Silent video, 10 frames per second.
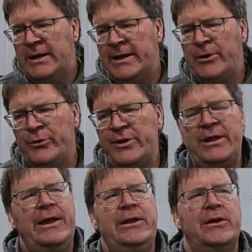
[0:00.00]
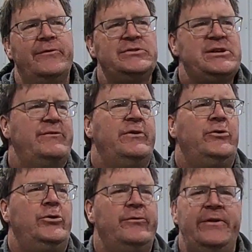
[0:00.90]
And I don't think any of us, I've
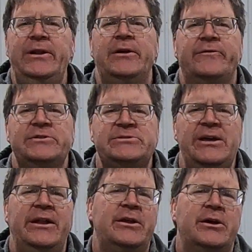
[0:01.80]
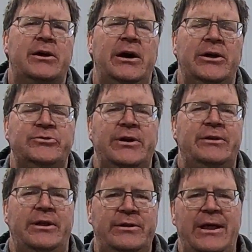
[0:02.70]
never heard of any of us signing a
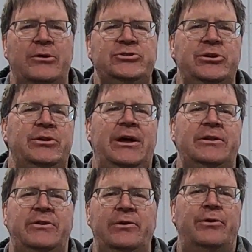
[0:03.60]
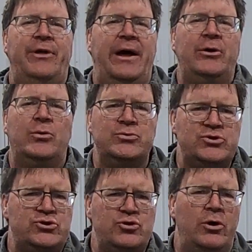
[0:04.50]
contract that thou shalt not till thy own
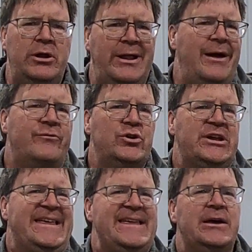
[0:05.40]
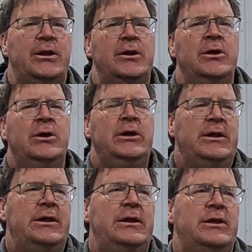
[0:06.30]
soil ever again
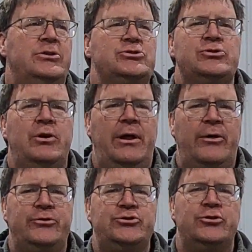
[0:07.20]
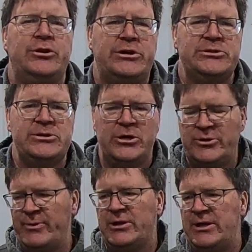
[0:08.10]
in the soil health journey. Because
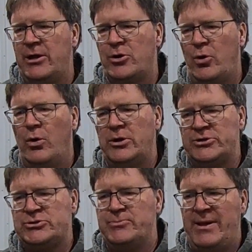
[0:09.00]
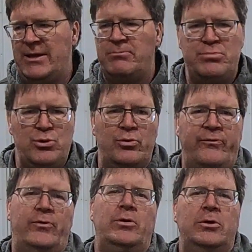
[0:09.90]
ultimately, our goal is to make
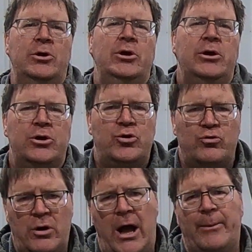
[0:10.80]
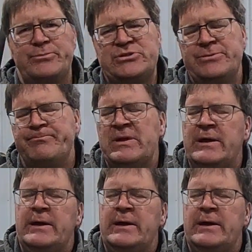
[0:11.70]
beautiful crops.